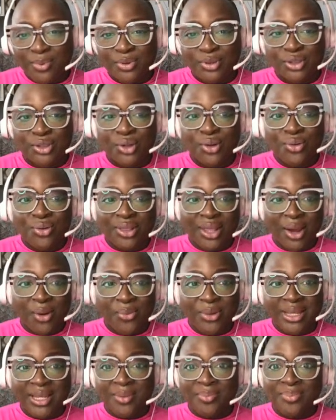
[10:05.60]
so that
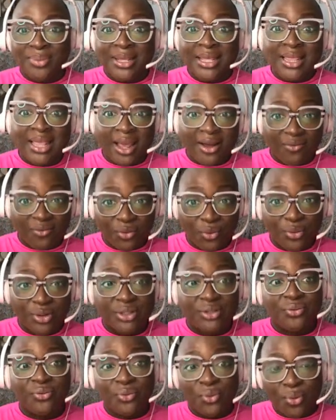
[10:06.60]
we can be that
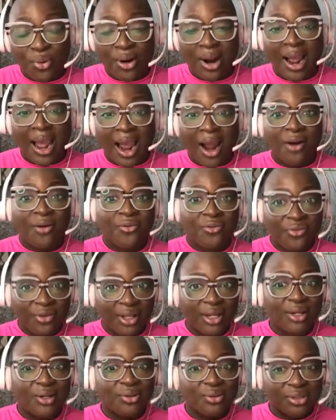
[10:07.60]
voice for our
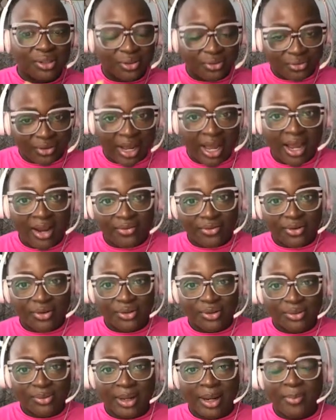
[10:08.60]
fellow
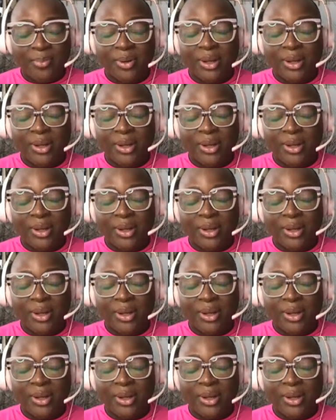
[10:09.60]
survivors, right?